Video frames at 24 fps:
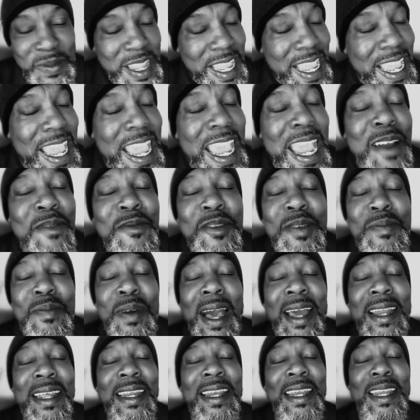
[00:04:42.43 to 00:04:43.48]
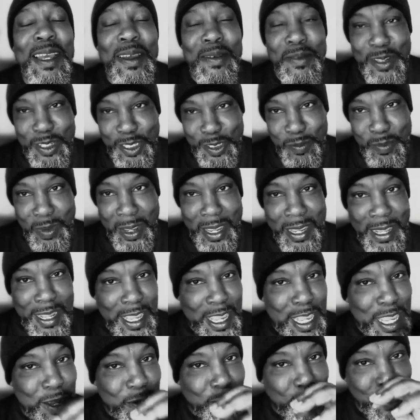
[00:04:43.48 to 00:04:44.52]
Everybody loved this man.
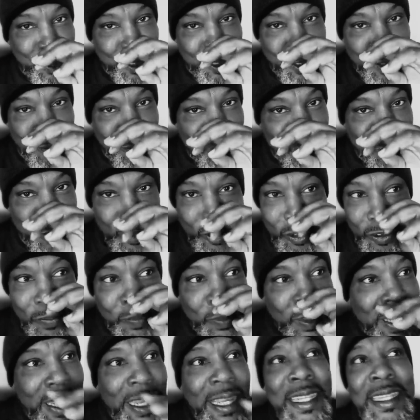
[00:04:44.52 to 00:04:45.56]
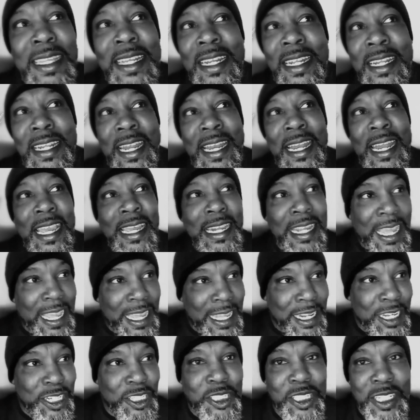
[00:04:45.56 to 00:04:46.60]
He was smooth. Then in the late
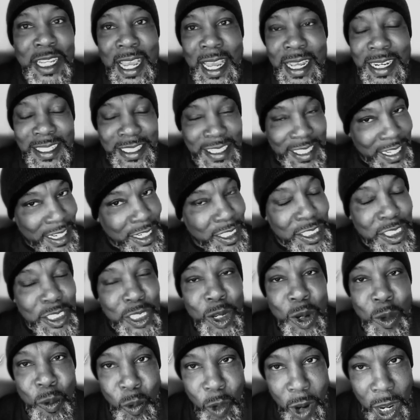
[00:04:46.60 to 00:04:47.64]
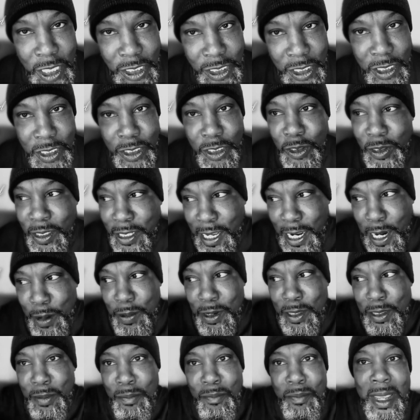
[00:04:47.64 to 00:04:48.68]
80s, you got Denzel Washington to
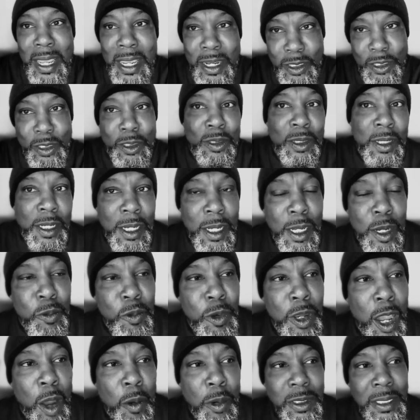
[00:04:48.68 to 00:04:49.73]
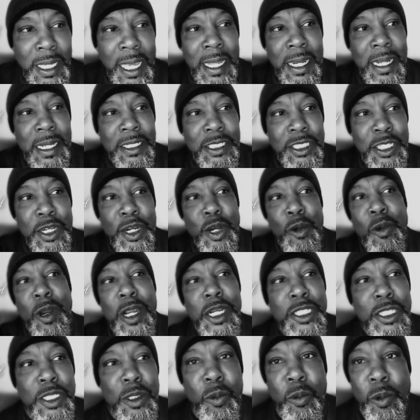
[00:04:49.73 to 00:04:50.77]
carry the mantle. We always had a
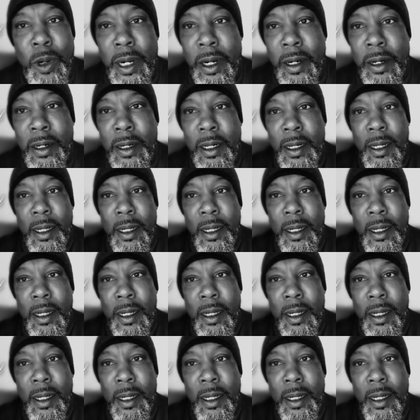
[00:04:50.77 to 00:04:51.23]
generation where